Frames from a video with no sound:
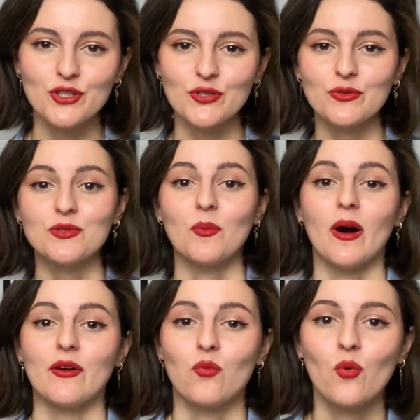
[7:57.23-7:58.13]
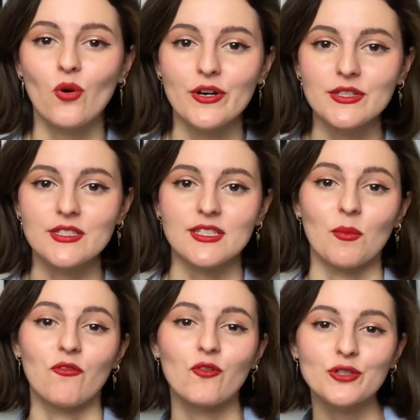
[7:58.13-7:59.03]
photo shoots, my
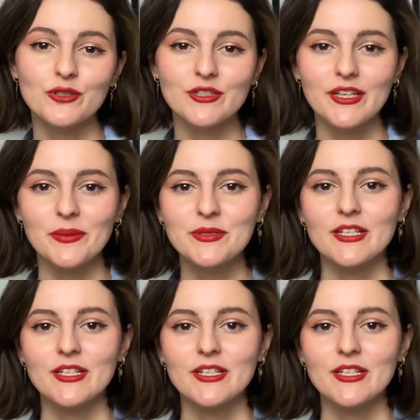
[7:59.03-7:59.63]
work, some photo